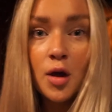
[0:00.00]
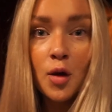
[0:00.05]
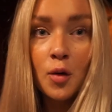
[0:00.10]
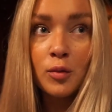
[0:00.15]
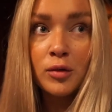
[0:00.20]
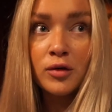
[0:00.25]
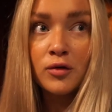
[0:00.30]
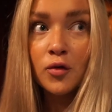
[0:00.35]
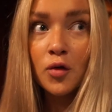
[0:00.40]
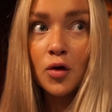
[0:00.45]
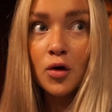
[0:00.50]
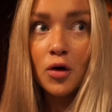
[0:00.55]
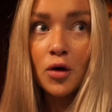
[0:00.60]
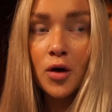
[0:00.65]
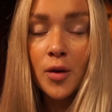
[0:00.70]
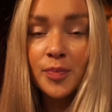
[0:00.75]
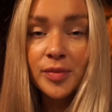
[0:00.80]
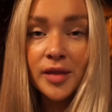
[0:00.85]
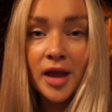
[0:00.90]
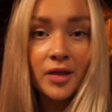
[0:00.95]
We've
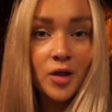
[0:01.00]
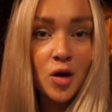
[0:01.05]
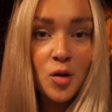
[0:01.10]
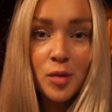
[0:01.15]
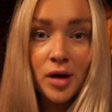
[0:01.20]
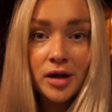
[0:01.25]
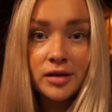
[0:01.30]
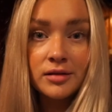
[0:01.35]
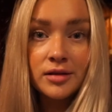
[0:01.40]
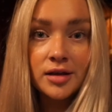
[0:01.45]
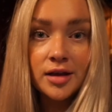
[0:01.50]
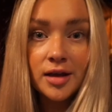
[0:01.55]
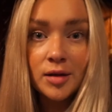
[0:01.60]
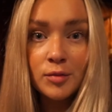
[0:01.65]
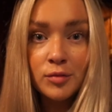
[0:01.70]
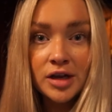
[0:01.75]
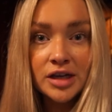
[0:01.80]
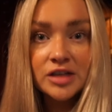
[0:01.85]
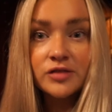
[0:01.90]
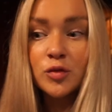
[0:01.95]
got a little button that you can
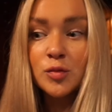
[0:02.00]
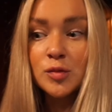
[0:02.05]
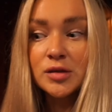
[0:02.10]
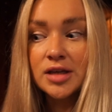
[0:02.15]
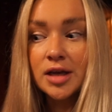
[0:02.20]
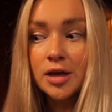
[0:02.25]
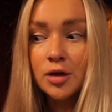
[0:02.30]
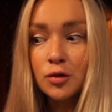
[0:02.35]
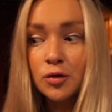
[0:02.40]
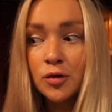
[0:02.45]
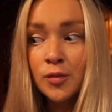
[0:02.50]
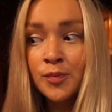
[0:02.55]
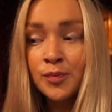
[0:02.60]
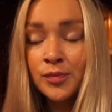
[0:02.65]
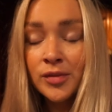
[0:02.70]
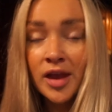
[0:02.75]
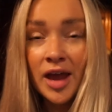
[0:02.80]
press for Prosecco.